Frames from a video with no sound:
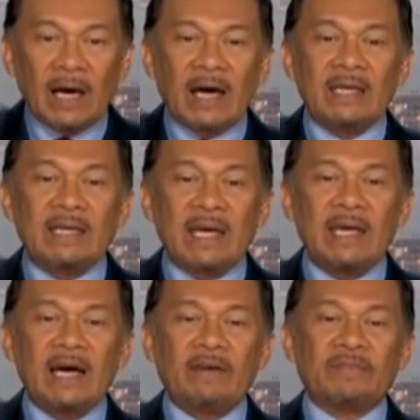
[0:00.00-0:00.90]
a
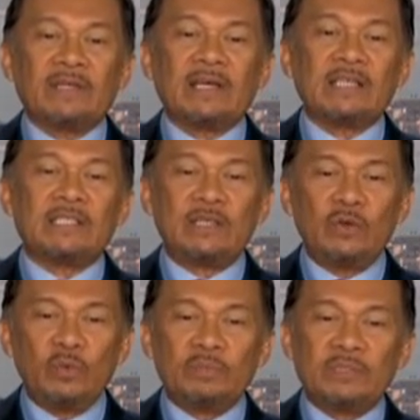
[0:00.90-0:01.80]
day after he
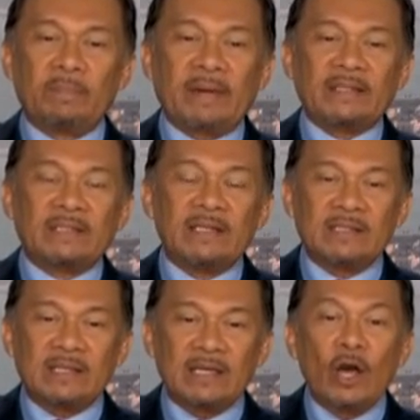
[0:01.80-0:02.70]
assumes the
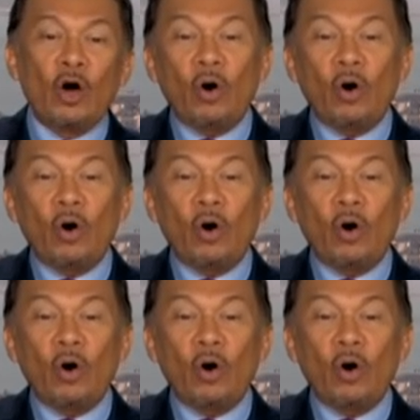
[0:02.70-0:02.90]
presidency,